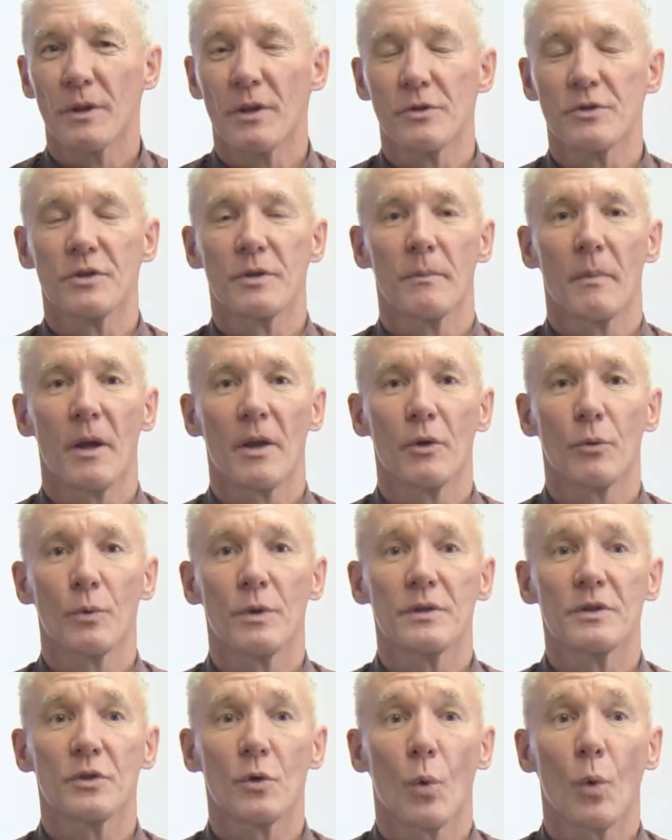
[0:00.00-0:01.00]
and there's some other
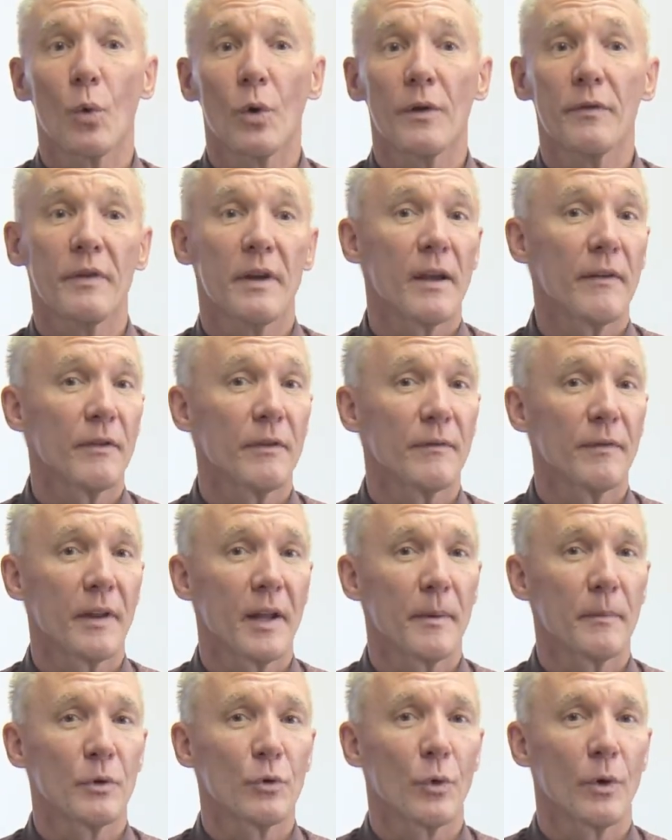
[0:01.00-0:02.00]
ones, or if you have
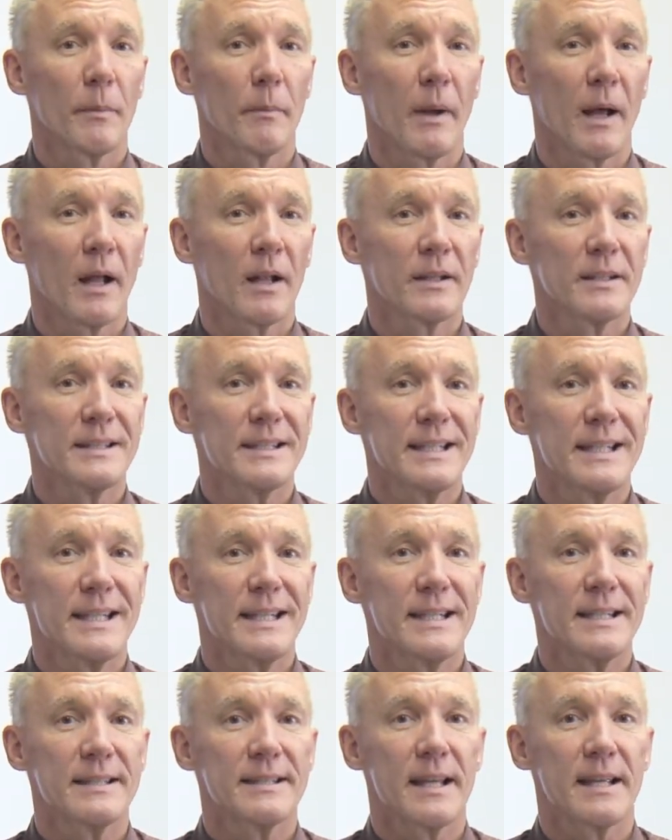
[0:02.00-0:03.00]
inflammatory bowel
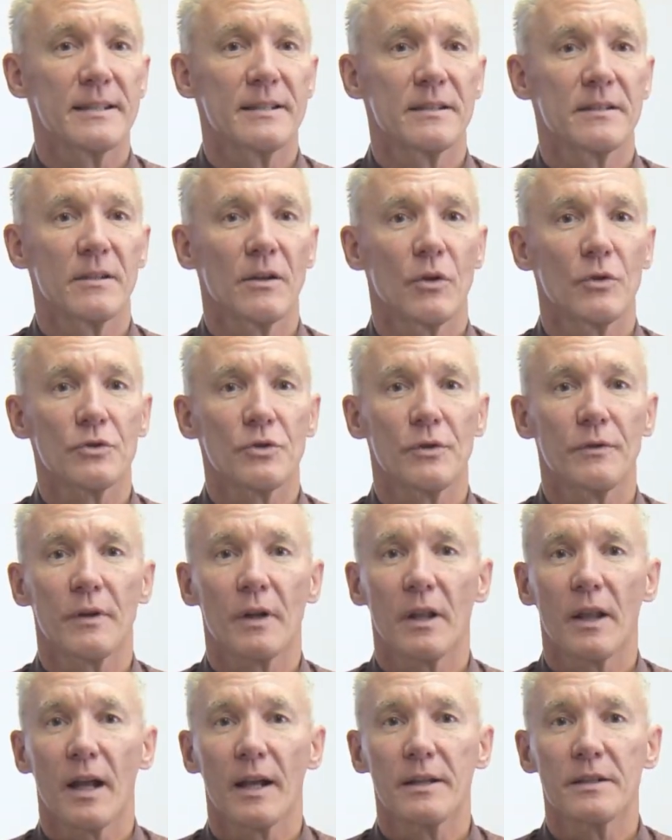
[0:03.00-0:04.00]
disease, that's ulcerative
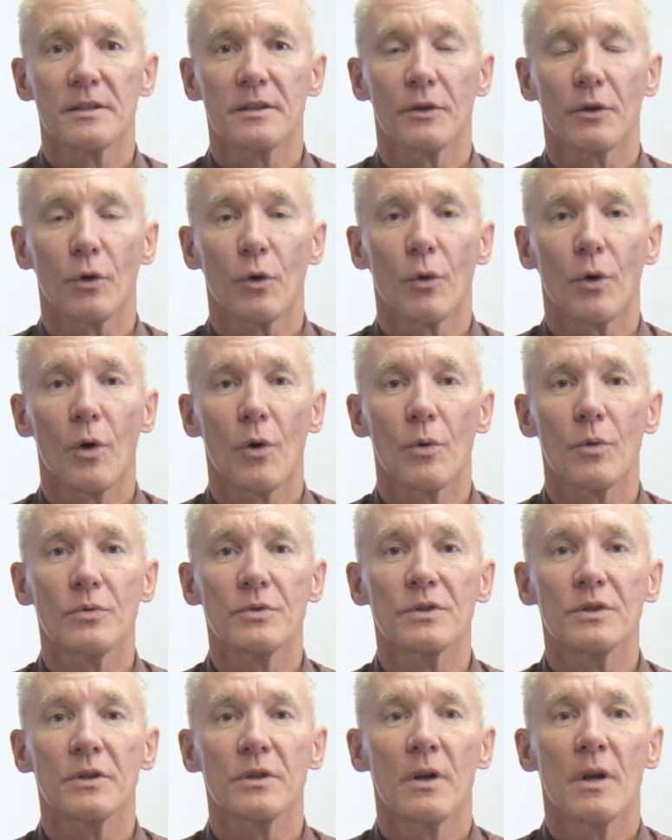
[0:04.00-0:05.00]
colitis and
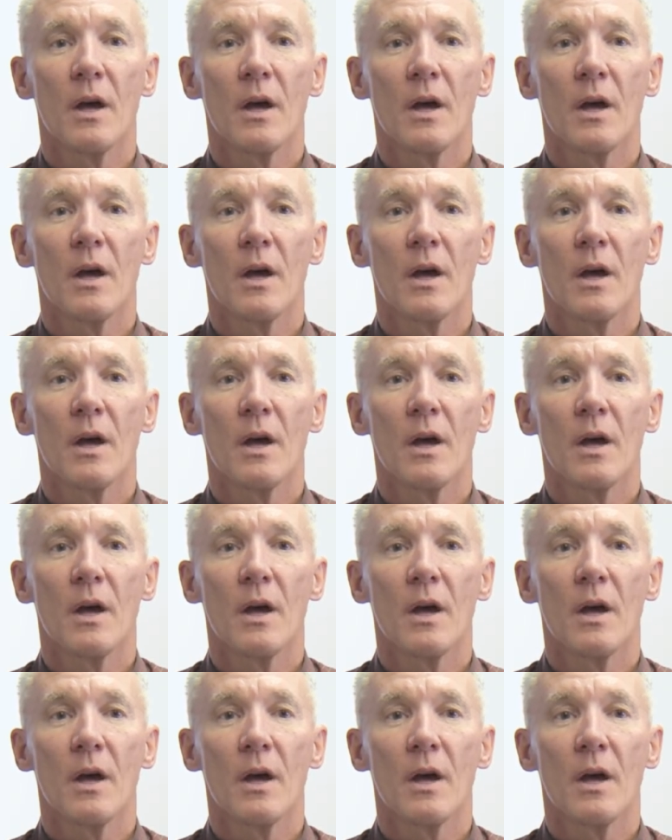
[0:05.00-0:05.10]
Crohn's,